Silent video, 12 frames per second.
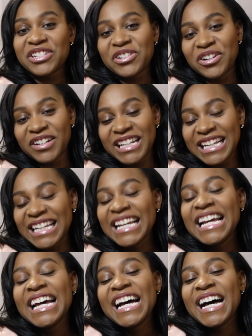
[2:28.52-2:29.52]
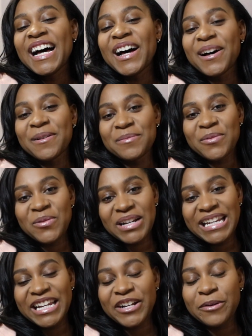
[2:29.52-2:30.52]
Journey um,
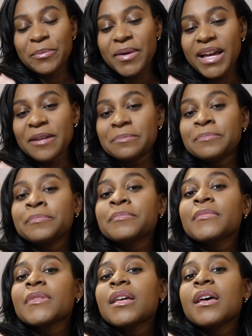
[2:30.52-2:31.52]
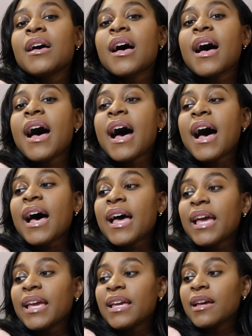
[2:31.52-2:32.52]
on here. But
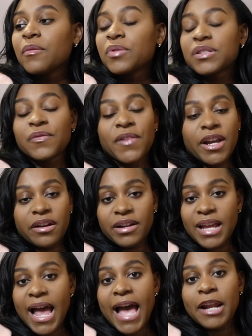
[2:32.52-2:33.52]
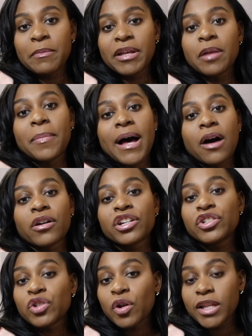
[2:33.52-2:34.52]
I was very adamant about
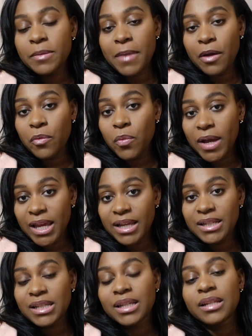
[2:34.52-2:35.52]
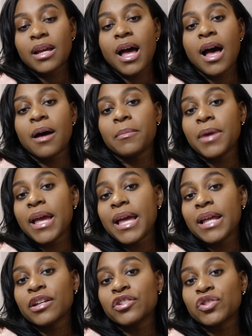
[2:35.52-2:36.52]
controlling my weight um,
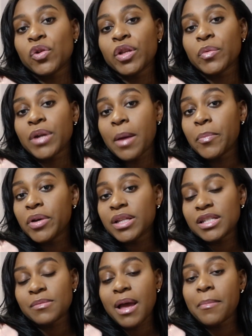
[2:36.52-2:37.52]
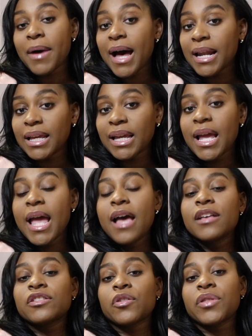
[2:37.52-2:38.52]
and controlling what I put into my body
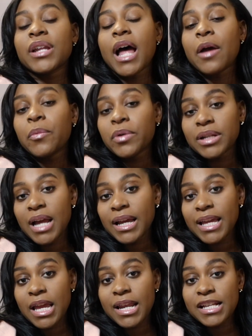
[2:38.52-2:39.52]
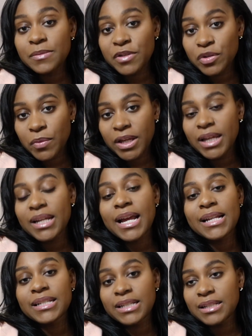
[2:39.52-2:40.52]
so that I would not gain as much weight and
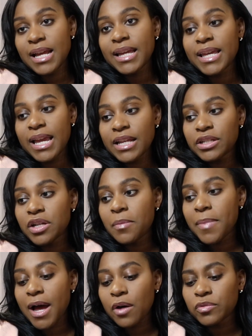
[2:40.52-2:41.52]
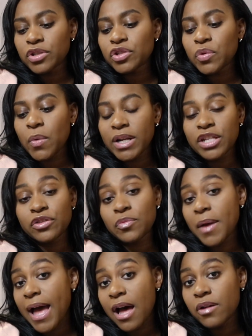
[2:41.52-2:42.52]
I didn't. I gained about 22
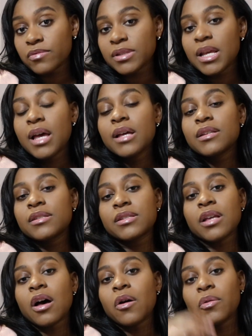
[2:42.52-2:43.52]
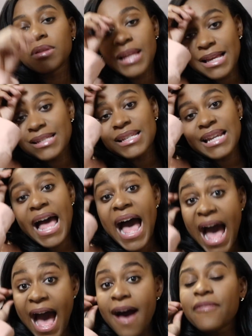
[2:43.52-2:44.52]
pounds, so less than
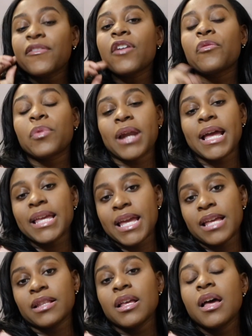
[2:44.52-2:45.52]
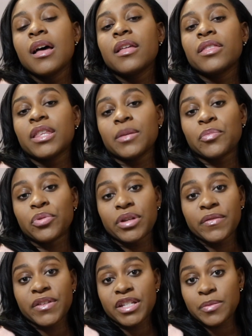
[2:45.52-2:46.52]
half of what I gained the
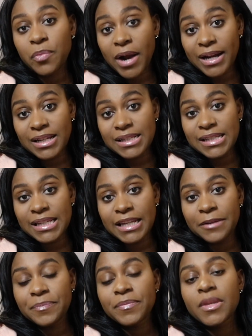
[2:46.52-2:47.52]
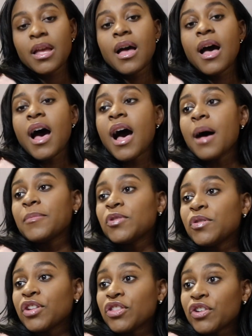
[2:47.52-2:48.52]
previous pregnancy. Um,
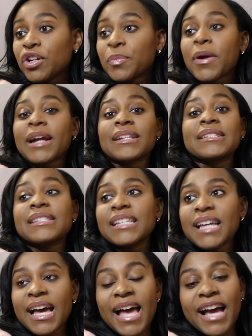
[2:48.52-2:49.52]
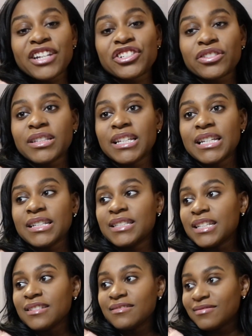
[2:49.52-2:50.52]
during the third pregnancy, I actually
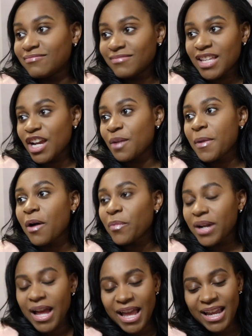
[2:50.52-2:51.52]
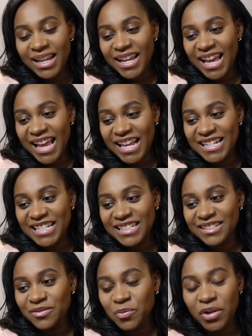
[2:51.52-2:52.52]
didn't care about what I ate and
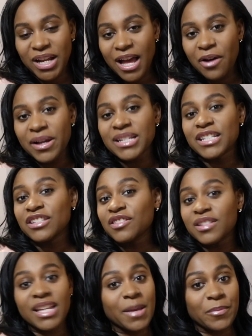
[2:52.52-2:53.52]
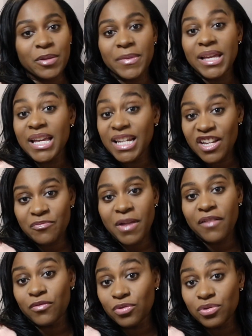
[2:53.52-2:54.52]
didn't work out and didn't implement any of
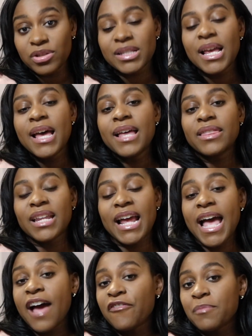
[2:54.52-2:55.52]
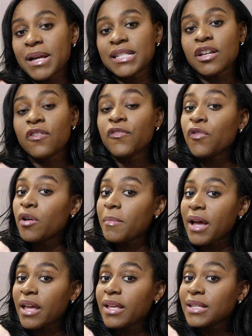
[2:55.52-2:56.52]
my rules that I have for myself for
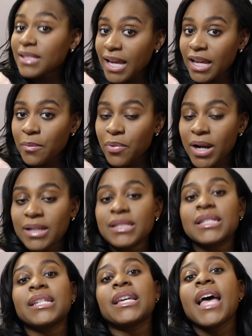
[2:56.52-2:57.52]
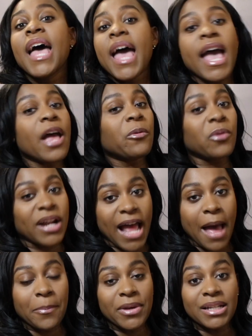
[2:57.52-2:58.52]
my second pregnancy. And what
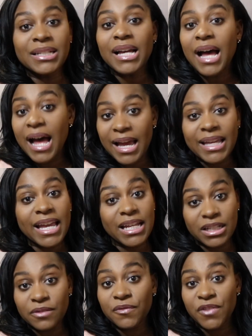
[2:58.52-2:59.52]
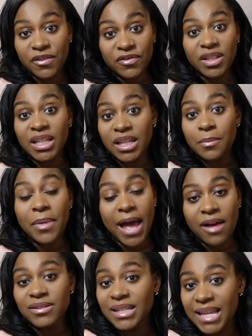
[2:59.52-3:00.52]
happened? I gained 50
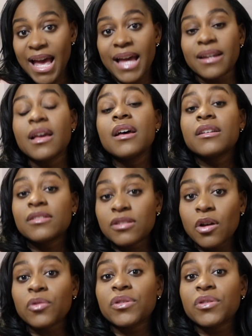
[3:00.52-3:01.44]
pounds again. So